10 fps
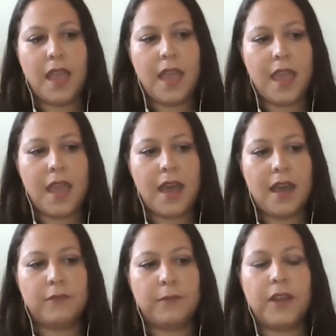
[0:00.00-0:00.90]

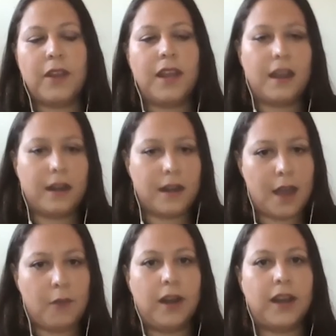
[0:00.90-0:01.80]
And from there, I got a
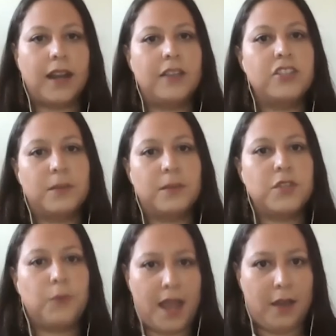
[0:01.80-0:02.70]
network and I jumped
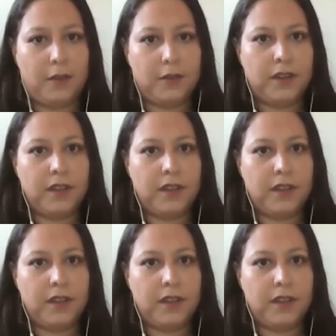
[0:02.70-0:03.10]
around.